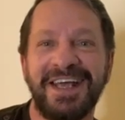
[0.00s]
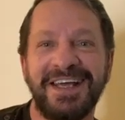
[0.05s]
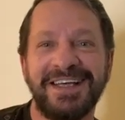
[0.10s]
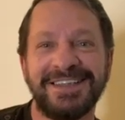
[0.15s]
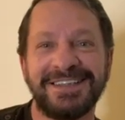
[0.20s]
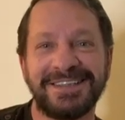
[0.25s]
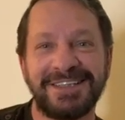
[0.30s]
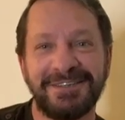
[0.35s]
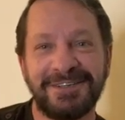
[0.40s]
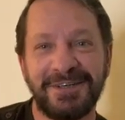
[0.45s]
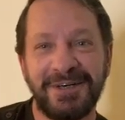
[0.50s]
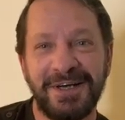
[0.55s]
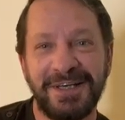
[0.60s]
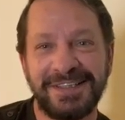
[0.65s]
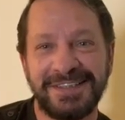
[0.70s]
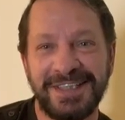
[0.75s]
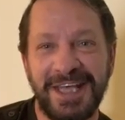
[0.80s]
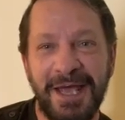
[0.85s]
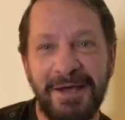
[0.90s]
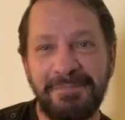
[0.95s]
So
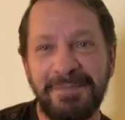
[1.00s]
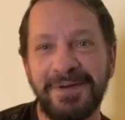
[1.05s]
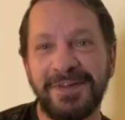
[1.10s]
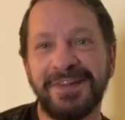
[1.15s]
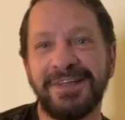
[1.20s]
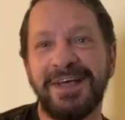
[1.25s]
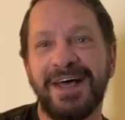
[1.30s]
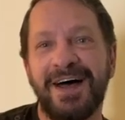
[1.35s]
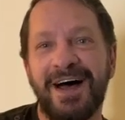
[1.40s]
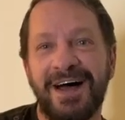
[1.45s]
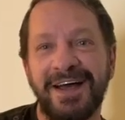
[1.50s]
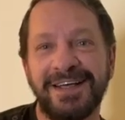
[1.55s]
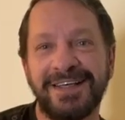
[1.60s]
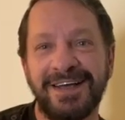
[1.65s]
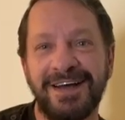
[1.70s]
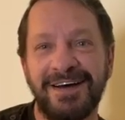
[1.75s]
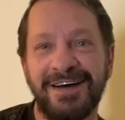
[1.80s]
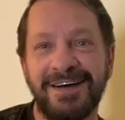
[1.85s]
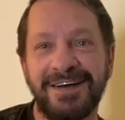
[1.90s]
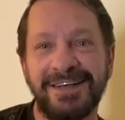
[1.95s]
tap on the
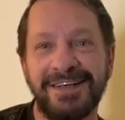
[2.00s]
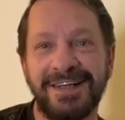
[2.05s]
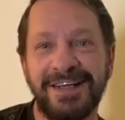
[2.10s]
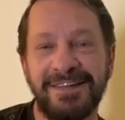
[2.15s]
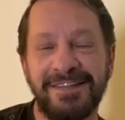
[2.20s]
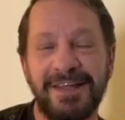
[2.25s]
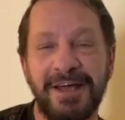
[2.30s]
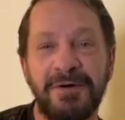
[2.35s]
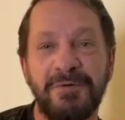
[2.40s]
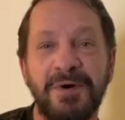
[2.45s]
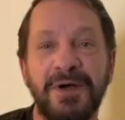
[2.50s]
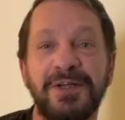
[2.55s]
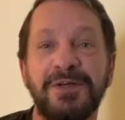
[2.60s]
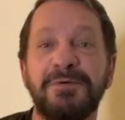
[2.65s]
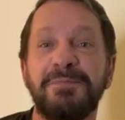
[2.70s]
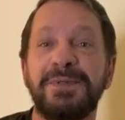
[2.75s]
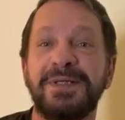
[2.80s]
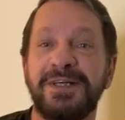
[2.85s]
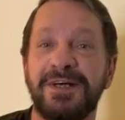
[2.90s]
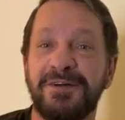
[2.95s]
icon, and that way
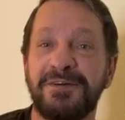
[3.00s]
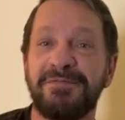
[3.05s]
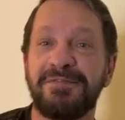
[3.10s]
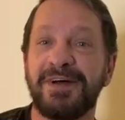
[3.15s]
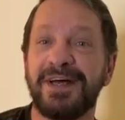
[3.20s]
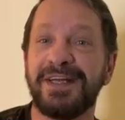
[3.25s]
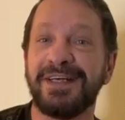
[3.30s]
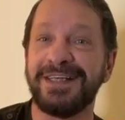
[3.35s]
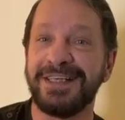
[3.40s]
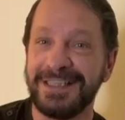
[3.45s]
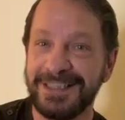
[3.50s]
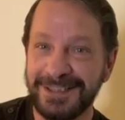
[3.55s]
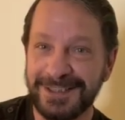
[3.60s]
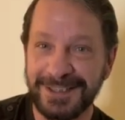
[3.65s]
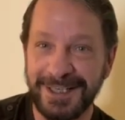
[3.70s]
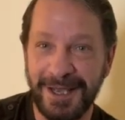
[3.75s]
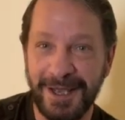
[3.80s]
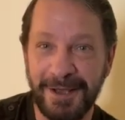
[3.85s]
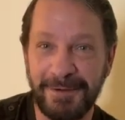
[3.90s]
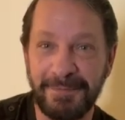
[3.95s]
you'll be notified each
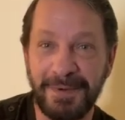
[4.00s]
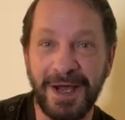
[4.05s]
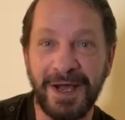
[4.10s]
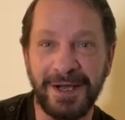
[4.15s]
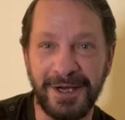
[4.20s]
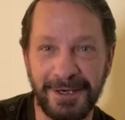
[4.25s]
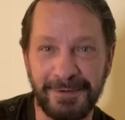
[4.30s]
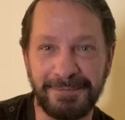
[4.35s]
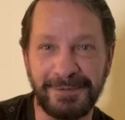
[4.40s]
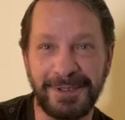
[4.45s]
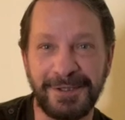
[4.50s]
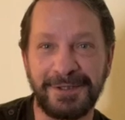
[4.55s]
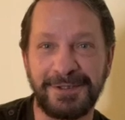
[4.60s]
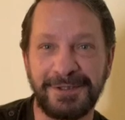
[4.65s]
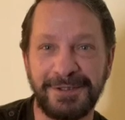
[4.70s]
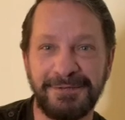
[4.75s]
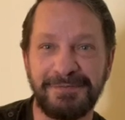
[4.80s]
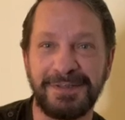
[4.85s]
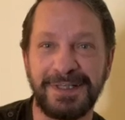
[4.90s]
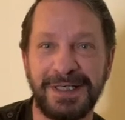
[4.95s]
time I upload a
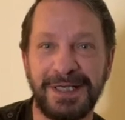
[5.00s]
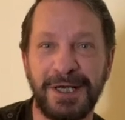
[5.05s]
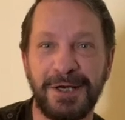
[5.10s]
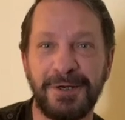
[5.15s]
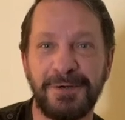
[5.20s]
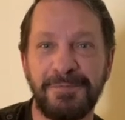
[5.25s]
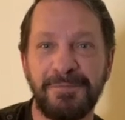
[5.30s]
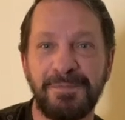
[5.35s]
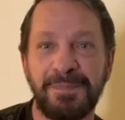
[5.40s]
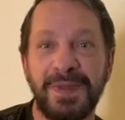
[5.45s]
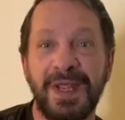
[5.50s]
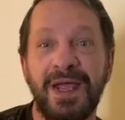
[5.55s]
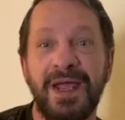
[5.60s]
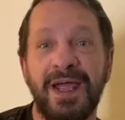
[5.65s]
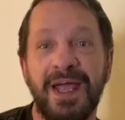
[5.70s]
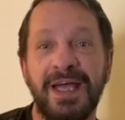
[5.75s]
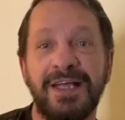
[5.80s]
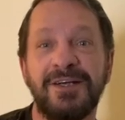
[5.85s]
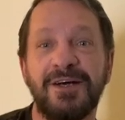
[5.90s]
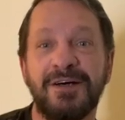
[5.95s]
new video.
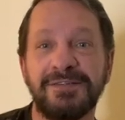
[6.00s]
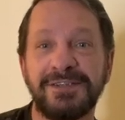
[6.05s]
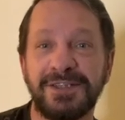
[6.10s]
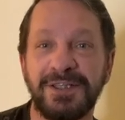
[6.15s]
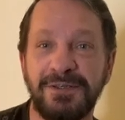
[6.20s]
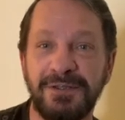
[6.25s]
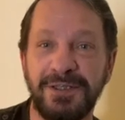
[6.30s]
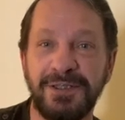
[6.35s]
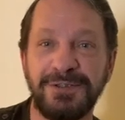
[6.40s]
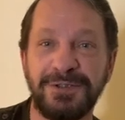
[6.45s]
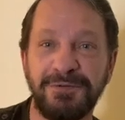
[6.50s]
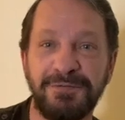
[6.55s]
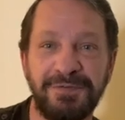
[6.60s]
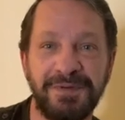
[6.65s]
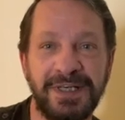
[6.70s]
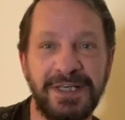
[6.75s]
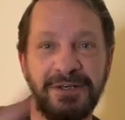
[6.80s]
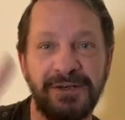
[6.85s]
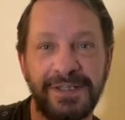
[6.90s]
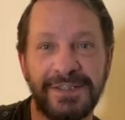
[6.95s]
And also use your
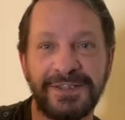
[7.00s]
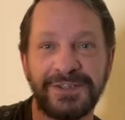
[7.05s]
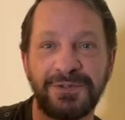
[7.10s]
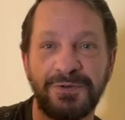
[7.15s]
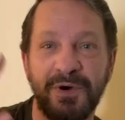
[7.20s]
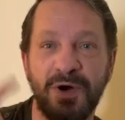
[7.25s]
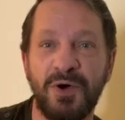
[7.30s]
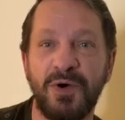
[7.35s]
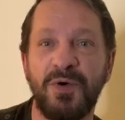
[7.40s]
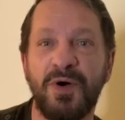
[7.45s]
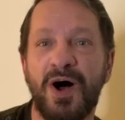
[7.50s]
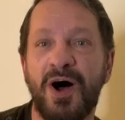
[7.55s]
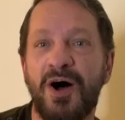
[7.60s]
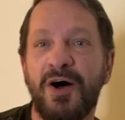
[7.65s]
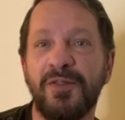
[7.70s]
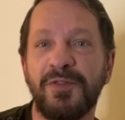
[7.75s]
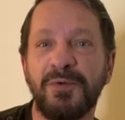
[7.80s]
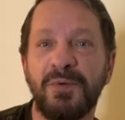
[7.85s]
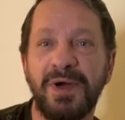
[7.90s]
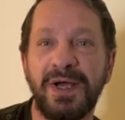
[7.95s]
finger and scroll
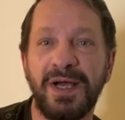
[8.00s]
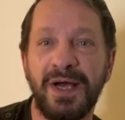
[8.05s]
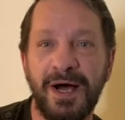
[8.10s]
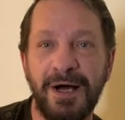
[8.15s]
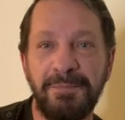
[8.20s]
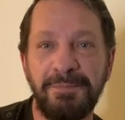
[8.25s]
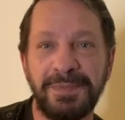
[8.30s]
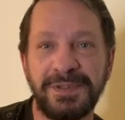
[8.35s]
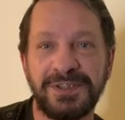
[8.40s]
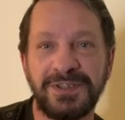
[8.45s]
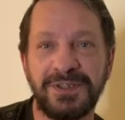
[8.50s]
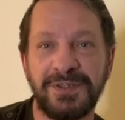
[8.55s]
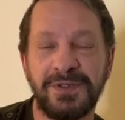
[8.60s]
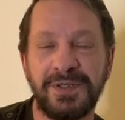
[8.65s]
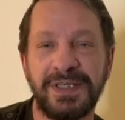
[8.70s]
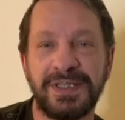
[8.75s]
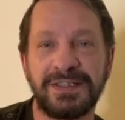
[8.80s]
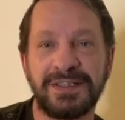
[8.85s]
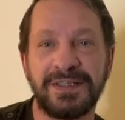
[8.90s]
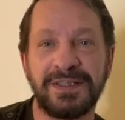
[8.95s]
all the way up until you
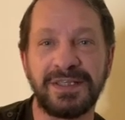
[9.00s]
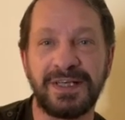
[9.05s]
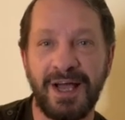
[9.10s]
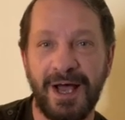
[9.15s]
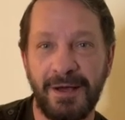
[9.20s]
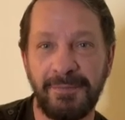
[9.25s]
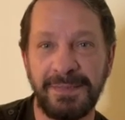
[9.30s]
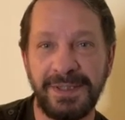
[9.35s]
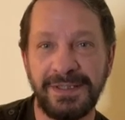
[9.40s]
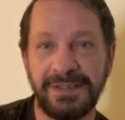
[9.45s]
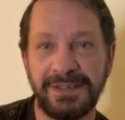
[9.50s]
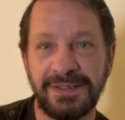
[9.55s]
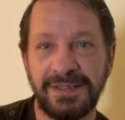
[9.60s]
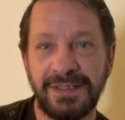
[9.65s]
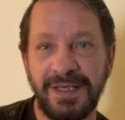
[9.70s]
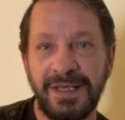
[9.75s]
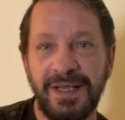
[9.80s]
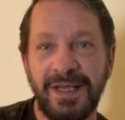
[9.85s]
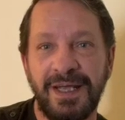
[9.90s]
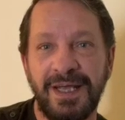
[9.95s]
get to the comments,
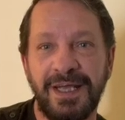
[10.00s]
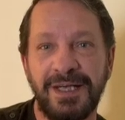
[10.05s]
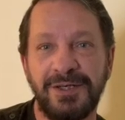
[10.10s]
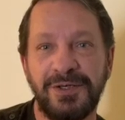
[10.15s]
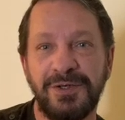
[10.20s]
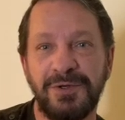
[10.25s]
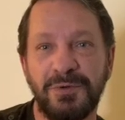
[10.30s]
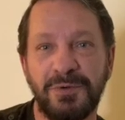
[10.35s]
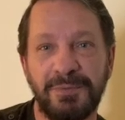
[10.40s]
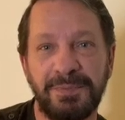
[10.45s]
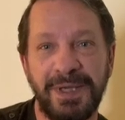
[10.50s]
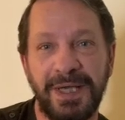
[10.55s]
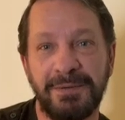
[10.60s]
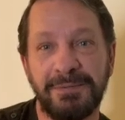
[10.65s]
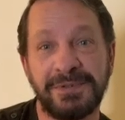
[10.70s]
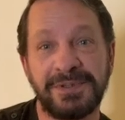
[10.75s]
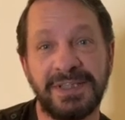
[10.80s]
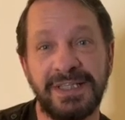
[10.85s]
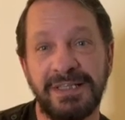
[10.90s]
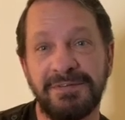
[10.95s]
and you will be
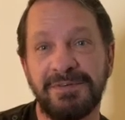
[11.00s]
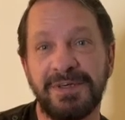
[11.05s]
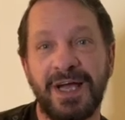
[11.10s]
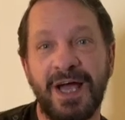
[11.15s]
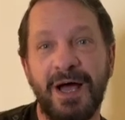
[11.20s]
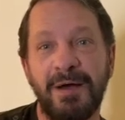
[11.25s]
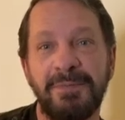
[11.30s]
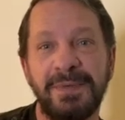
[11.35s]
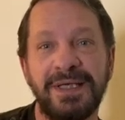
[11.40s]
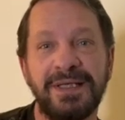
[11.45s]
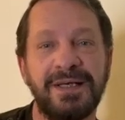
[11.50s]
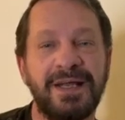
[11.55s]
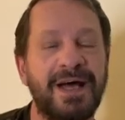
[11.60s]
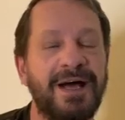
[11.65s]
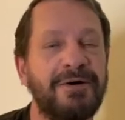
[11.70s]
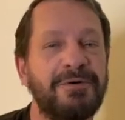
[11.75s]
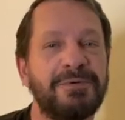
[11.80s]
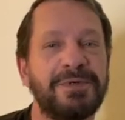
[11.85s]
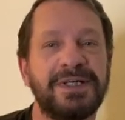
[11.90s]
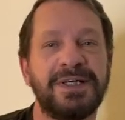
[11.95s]
able to leave a comment.
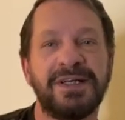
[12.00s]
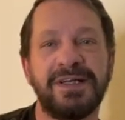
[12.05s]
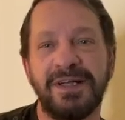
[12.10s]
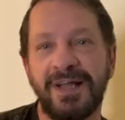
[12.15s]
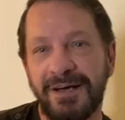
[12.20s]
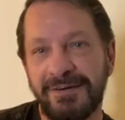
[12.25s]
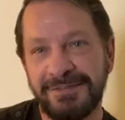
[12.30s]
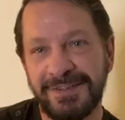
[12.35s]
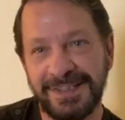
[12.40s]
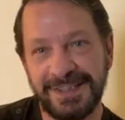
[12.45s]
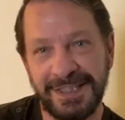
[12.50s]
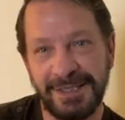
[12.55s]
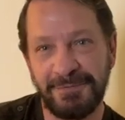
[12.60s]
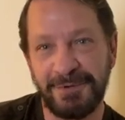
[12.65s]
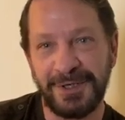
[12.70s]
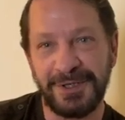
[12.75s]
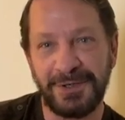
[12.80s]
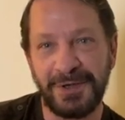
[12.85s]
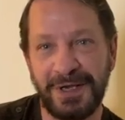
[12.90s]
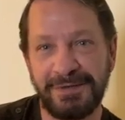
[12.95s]
I would love to see
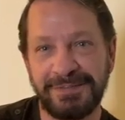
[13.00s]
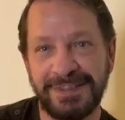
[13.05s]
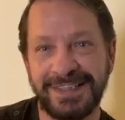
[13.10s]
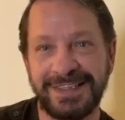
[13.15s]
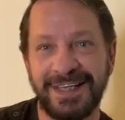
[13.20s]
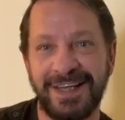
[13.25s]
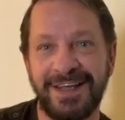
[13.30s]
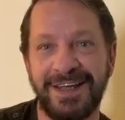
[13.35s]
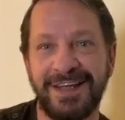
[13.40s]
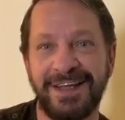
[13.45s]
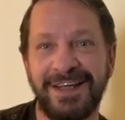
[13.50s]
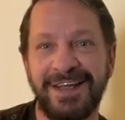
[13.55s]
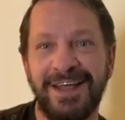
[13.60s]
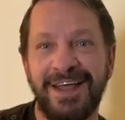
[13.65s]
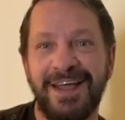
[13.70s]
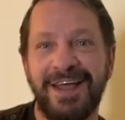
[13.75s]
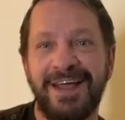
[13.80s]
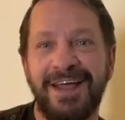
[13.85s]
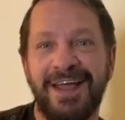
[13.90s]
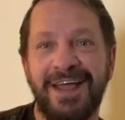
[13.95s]
what you have to say.
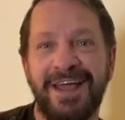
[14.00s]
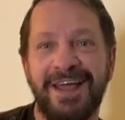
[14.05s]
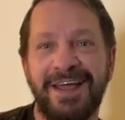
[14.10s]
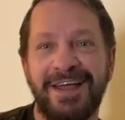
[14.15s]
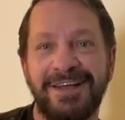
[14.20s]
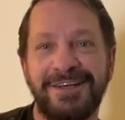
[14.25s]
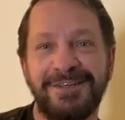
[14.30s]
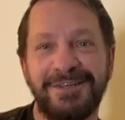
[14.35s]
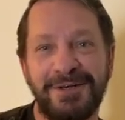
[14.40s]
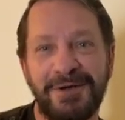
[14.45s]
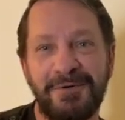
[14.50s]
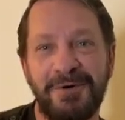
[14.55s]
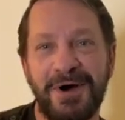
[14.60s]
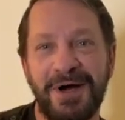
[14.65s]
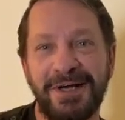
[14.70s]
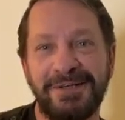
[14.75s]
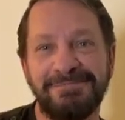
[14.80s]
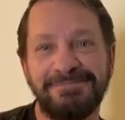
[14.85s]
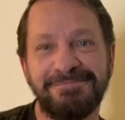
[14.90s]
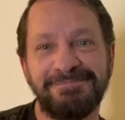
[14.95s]
And you know
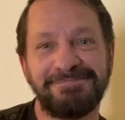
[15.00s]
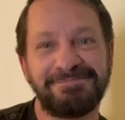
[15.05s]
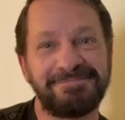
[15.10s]
what?